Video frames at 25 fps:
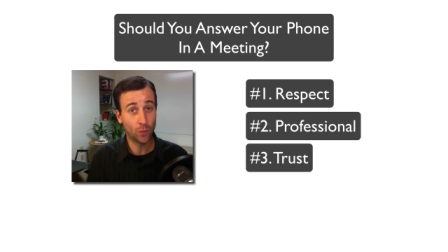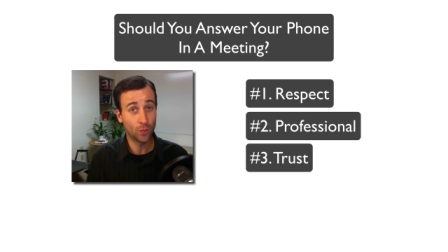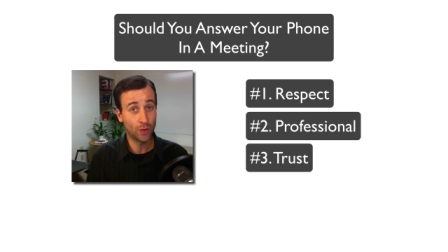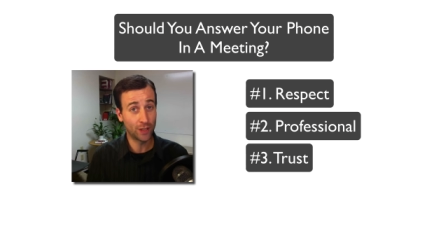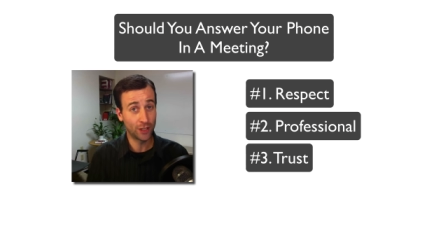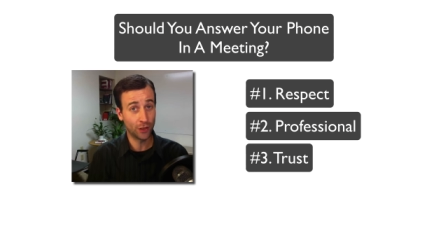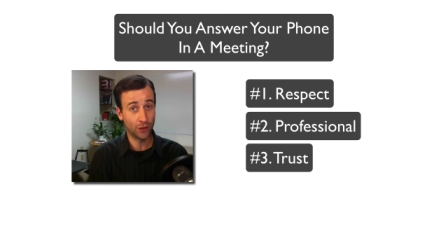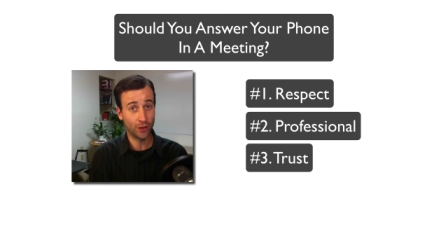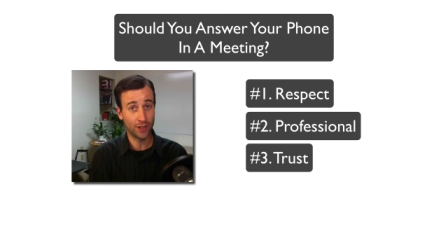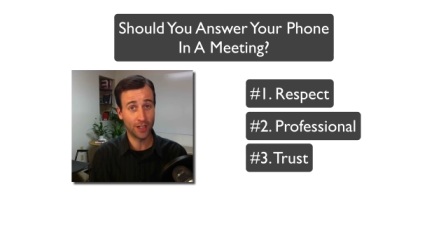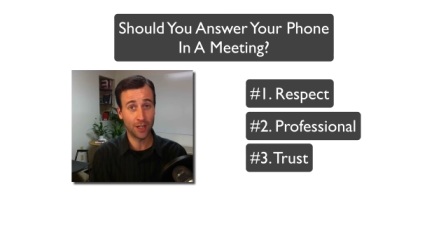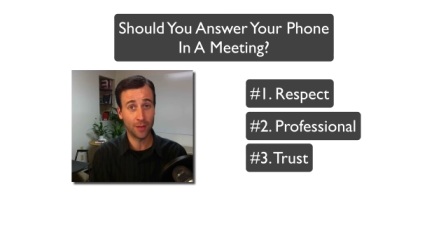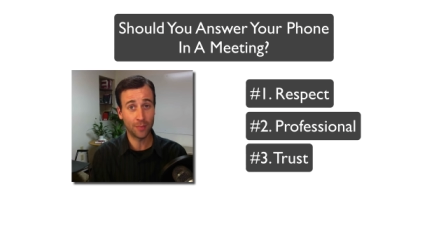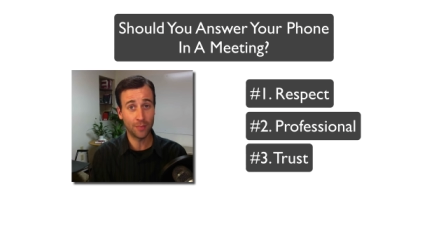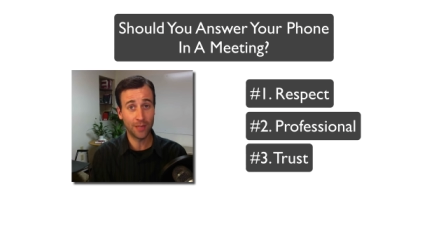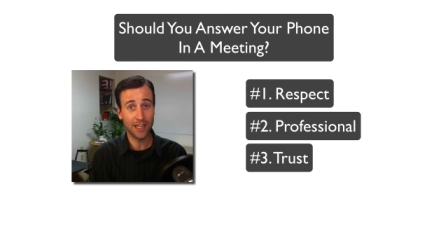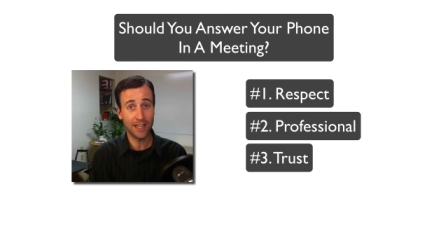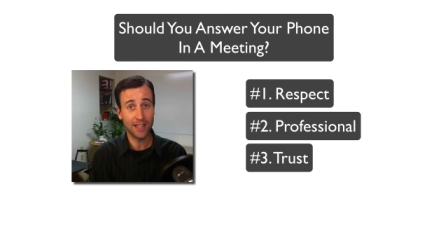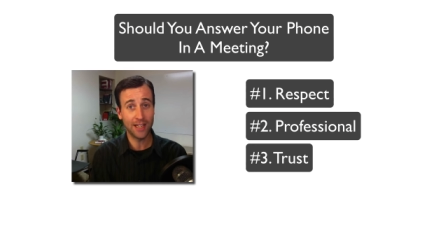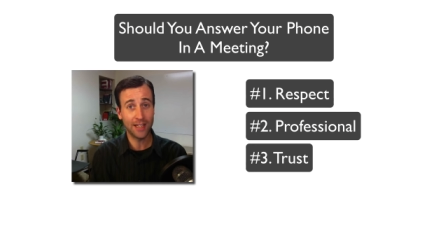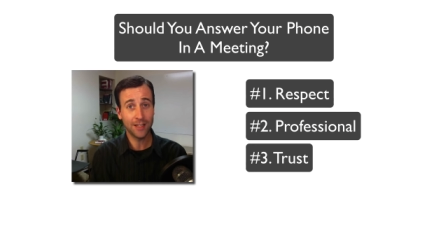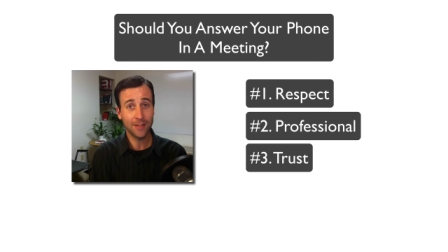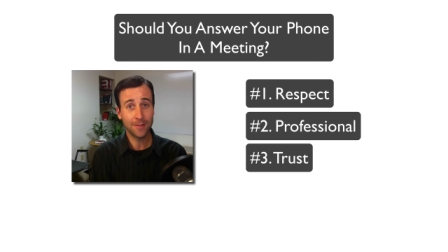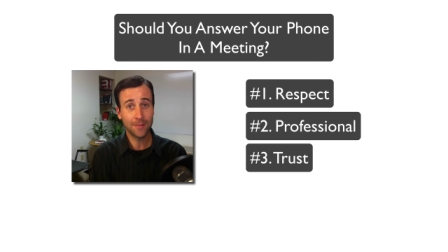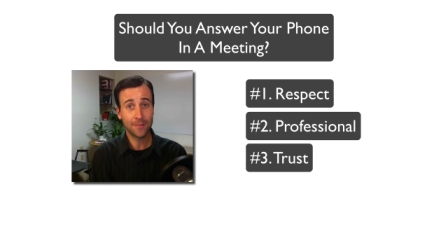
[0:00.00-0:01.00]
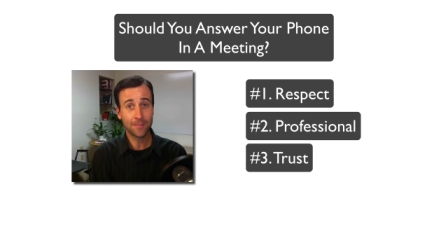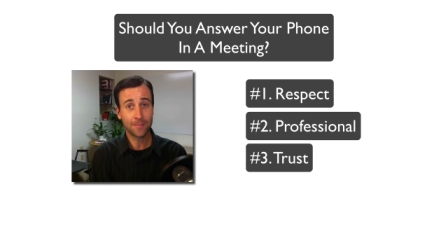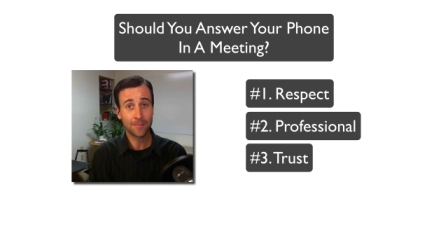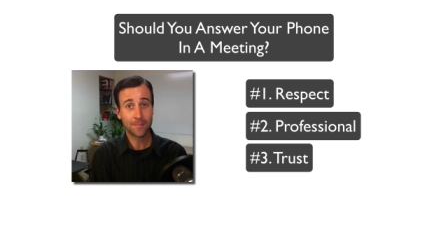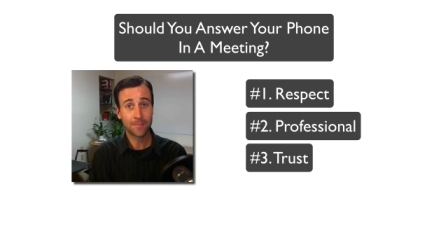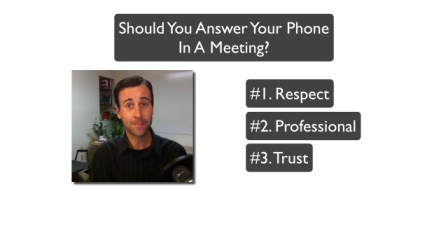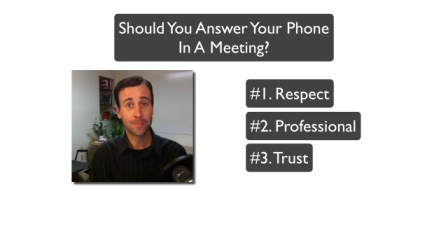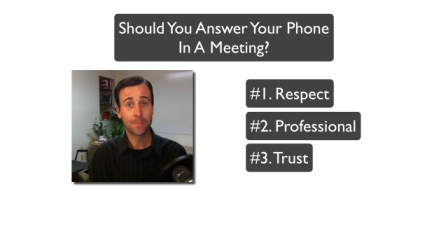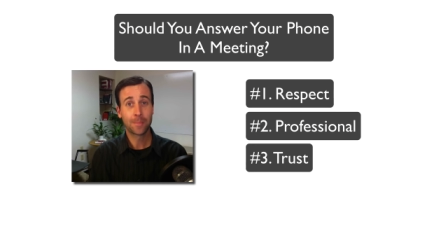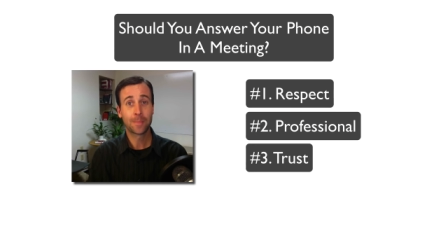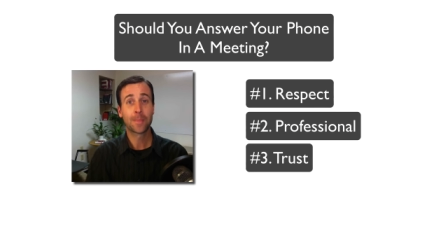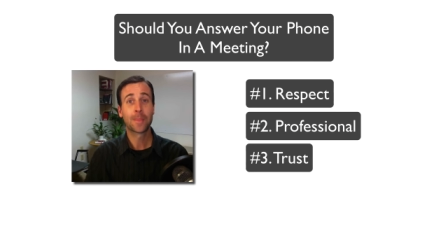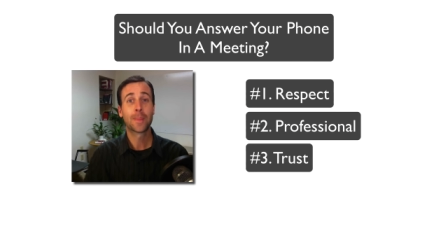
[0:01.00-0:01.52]
when you're in a meeting,
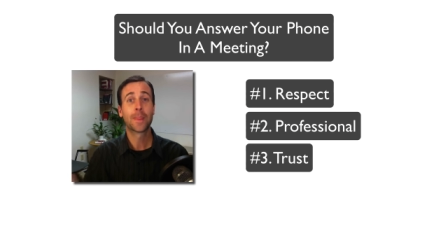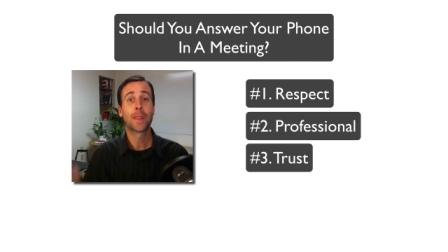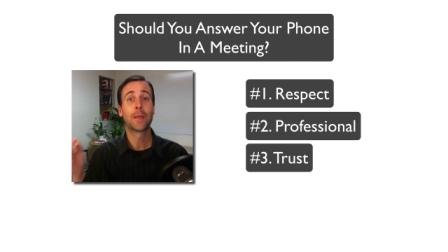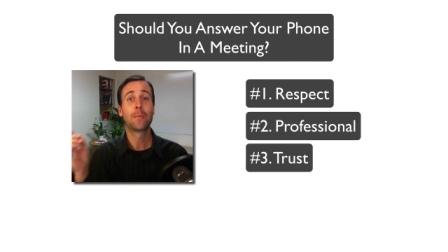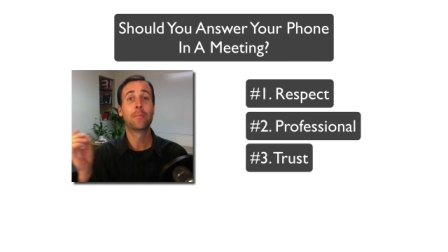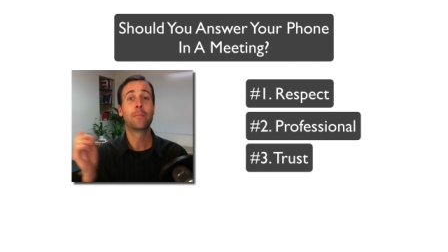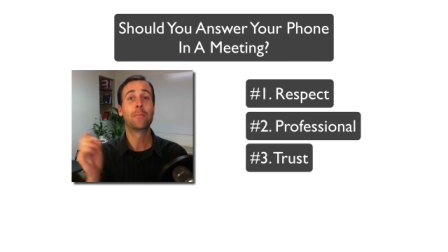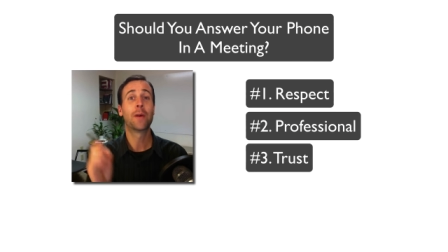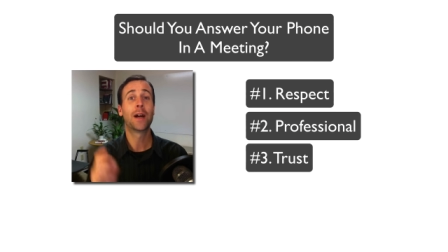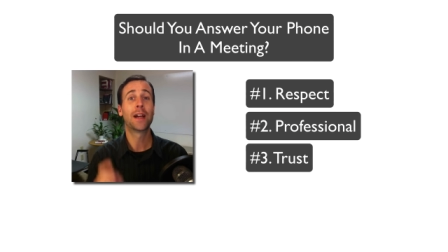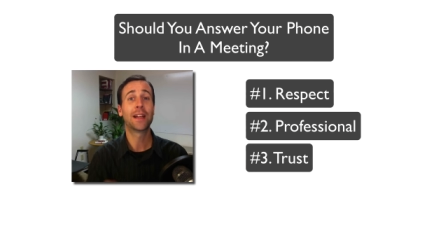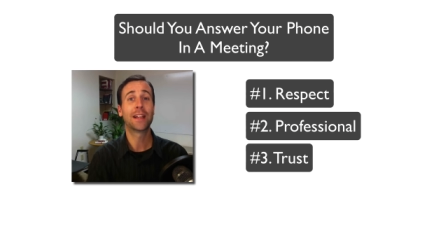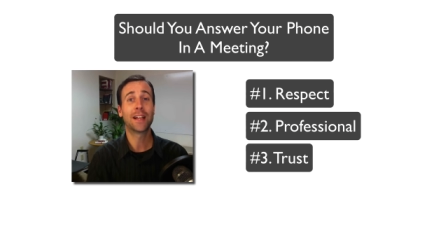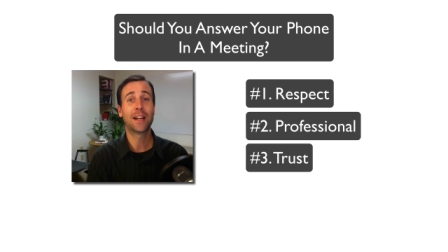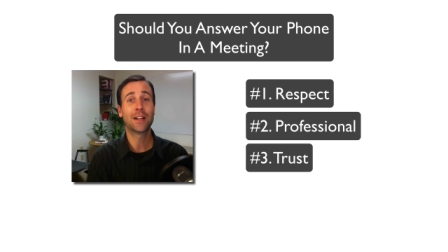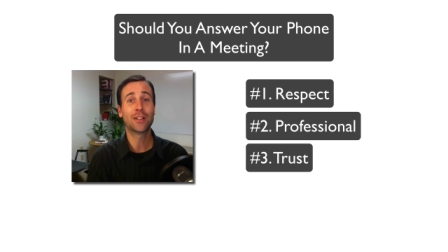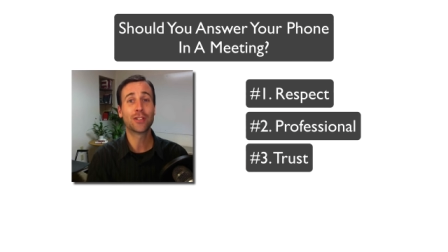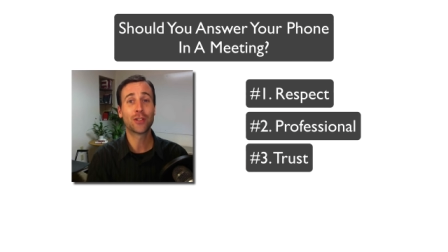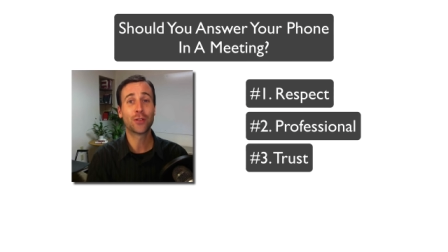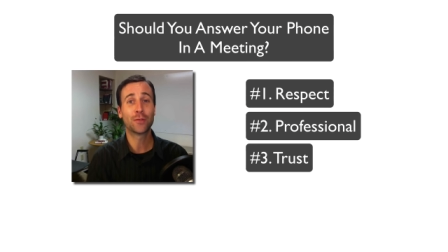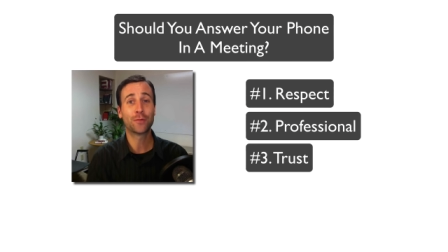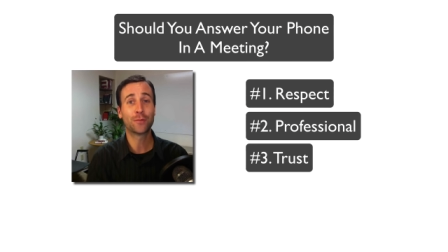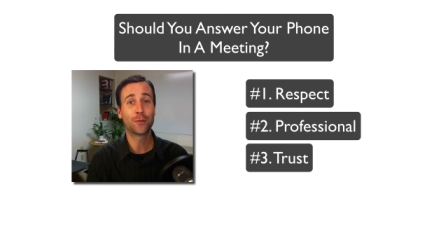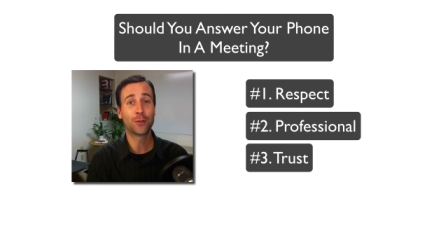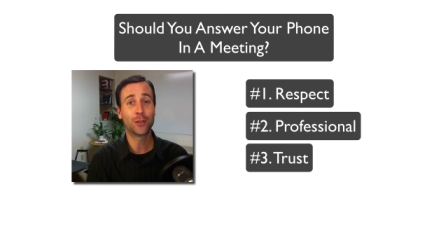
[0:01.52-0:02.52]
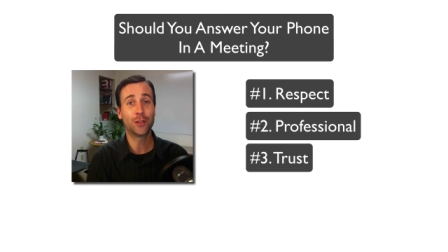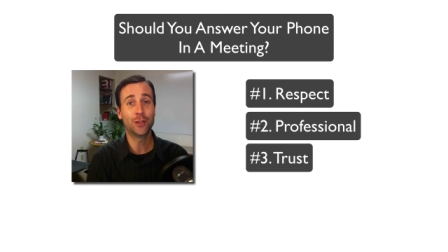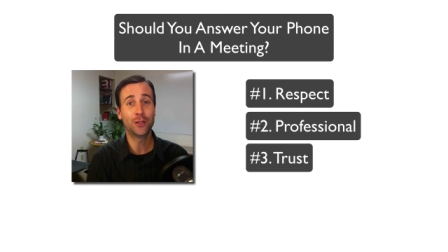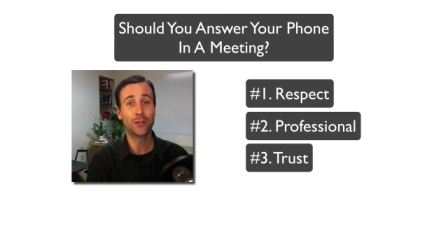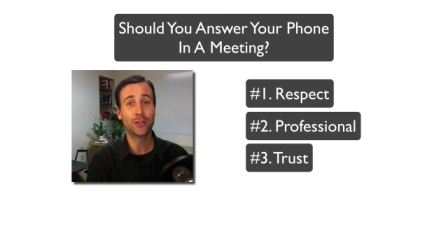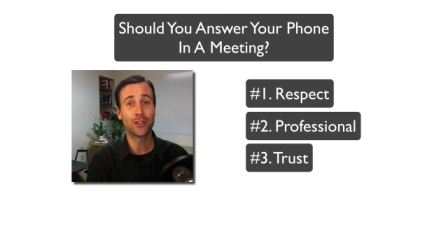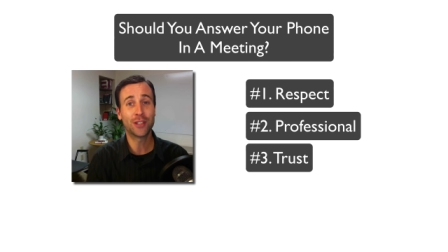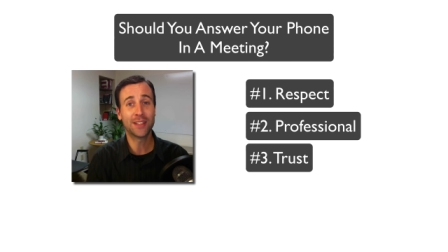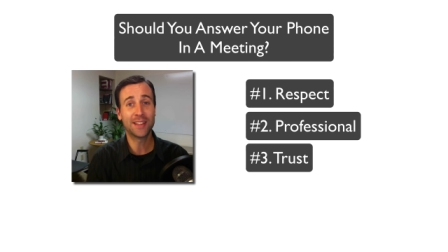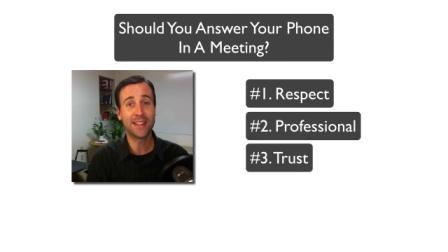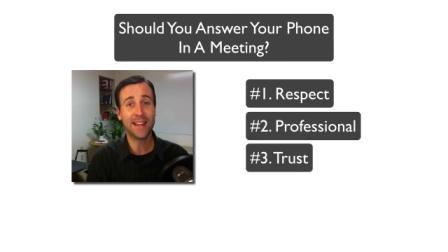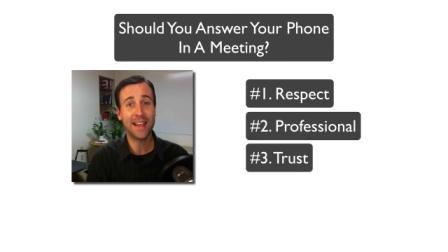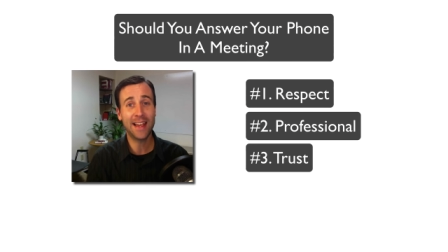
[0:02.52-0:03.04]
my counsel for you
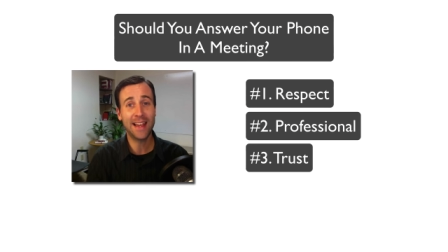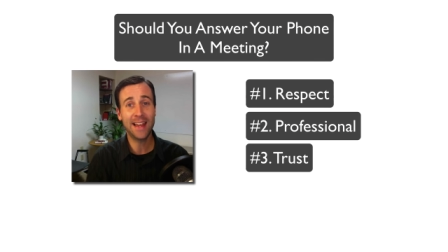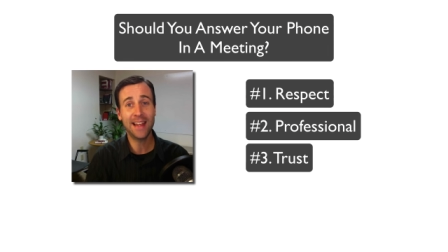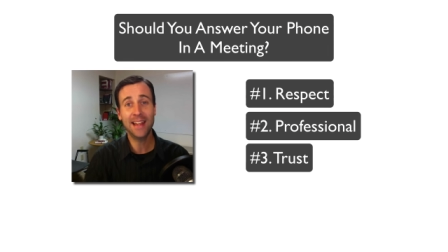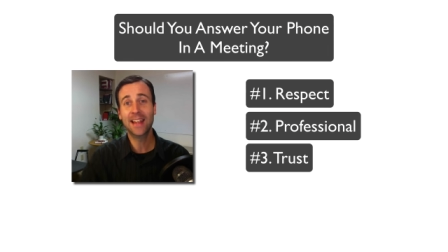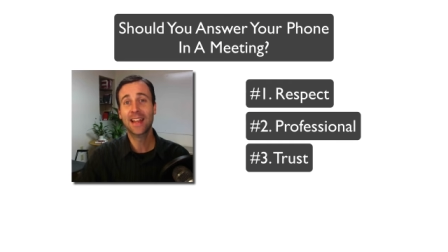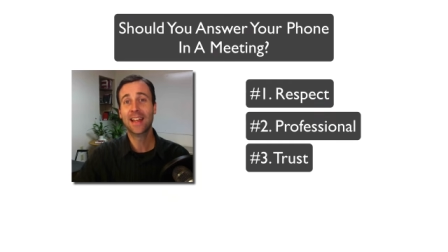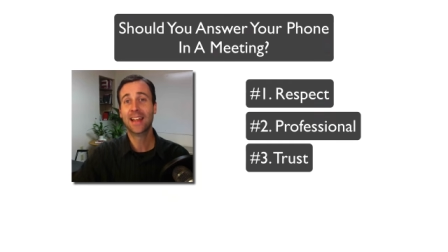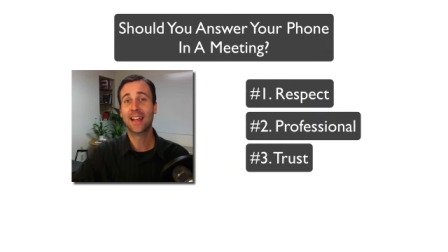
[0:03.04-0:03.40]
today